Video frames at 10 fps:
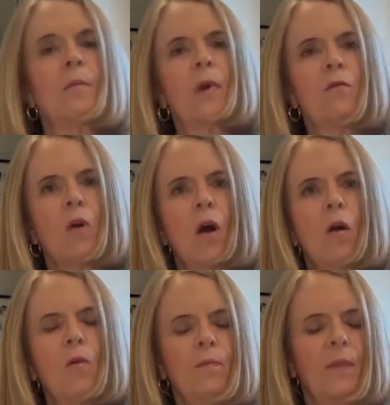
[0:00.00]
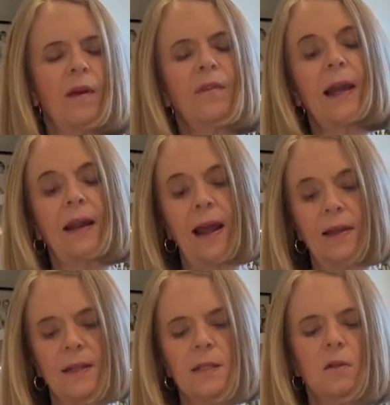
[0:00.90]
Monroe. I've again
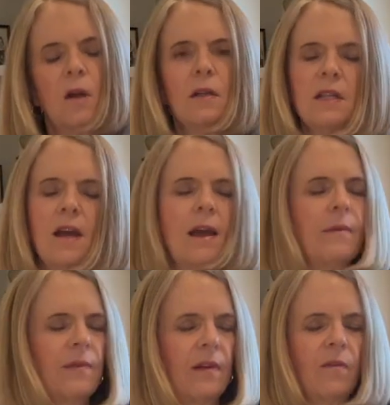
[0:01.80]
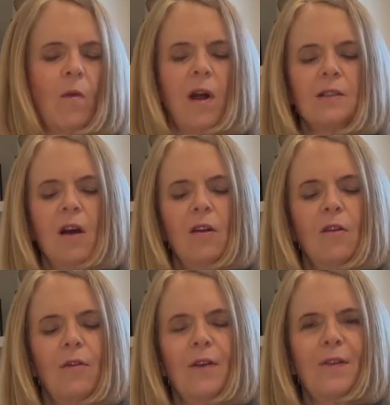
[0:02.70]
had these a long time. They've walked all
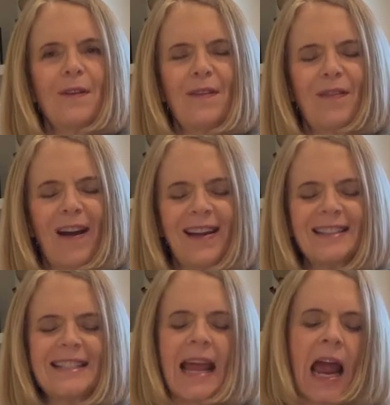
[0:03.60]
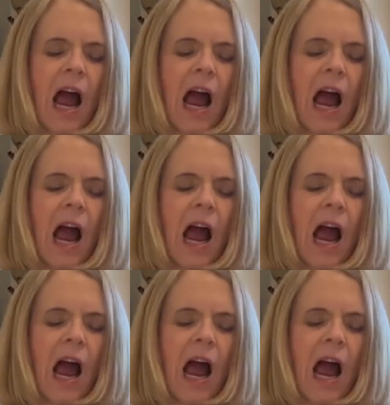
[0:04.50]
over France.